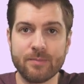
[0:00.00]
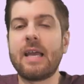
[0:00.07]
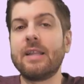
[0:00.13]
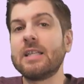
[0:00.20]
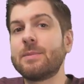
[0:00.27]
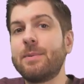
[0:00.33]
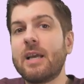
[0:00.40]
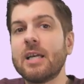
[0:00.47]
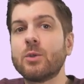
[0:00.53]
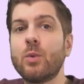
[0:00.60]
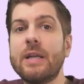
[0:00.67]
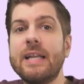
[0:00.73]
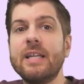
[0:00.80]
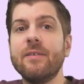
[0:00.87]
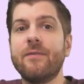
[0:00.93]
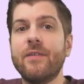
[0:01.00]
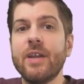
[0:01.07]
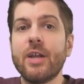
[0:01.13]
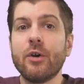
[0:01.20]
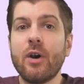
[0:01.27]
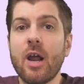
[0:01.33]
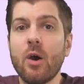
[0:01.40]
And this is because we need to
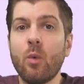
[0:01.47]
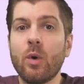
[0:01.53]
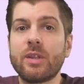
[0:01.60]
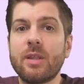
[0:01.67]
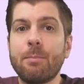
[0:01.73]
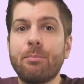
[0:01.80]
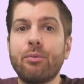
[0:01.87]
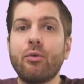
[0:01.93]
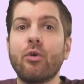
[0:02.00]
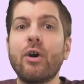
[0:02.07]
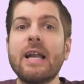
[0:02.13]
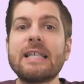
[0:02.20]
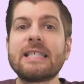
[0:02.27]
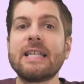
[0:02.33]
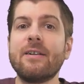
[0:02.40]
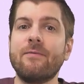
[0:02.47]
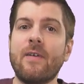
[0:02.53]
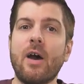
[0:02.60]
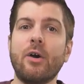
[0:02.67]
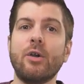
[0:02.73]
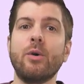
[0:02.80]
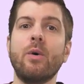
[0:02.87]
figure out what the present
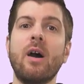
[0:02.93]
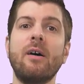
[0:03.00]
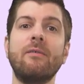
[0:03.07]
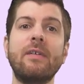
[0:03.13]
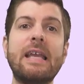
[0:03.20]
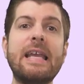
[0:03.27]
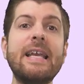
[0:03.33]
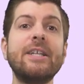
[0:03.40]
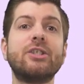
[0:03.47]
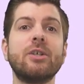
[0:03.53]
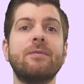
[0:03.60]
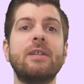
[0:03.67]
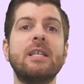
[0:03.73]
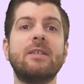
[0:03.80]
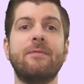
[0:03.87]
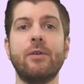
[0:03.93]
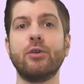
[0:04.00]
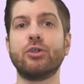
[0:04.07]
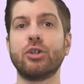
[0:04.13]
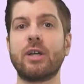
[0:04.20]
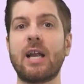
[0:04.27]
value of each of these future